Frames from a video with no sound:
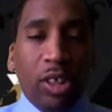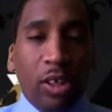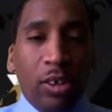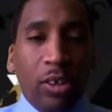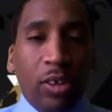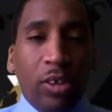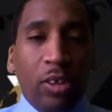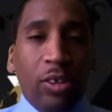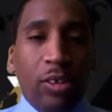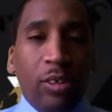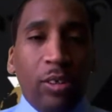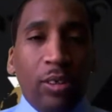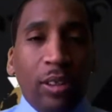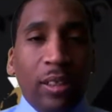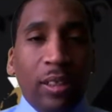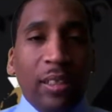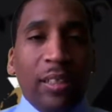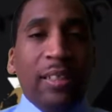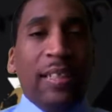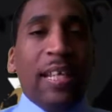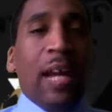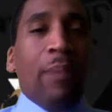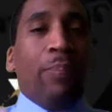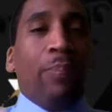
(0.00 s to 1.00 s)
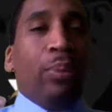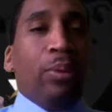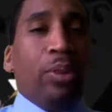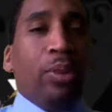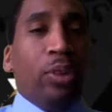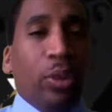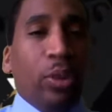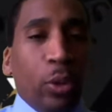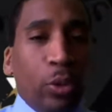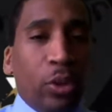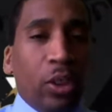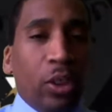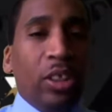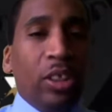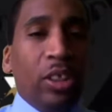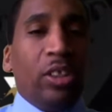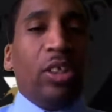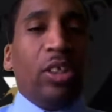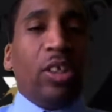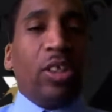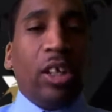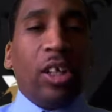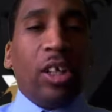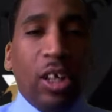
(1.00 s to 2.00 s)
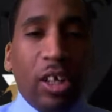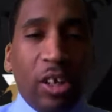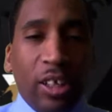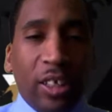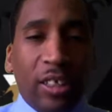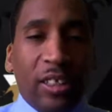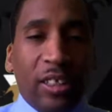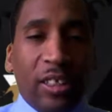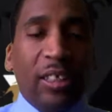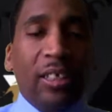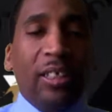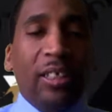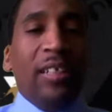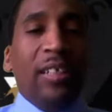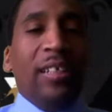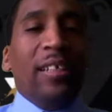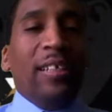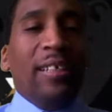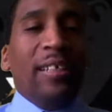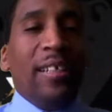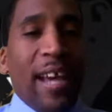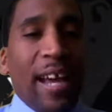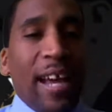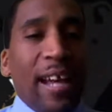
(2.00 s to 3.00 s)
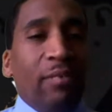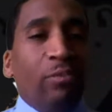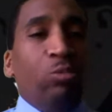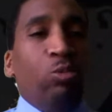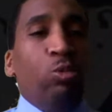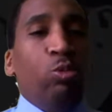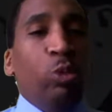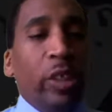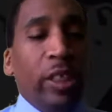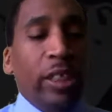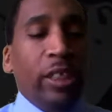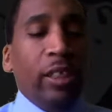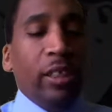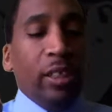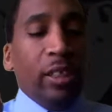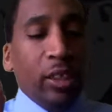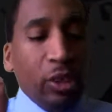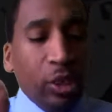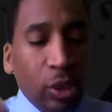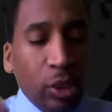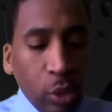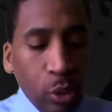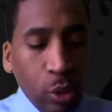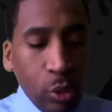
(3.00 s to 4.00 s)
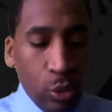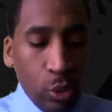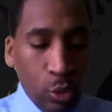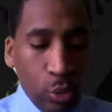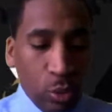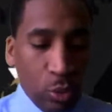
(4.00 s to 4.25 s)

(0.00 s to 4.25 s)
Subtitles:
that produces the currency that we use, right?